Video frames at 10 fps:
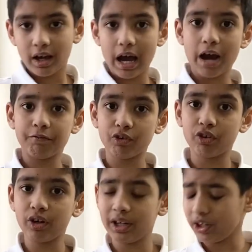after
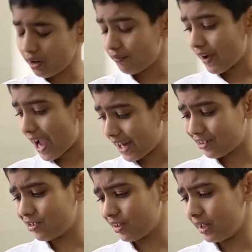you've
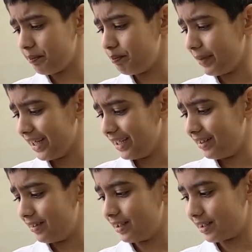actually
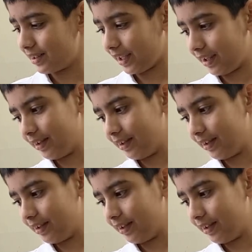made the things.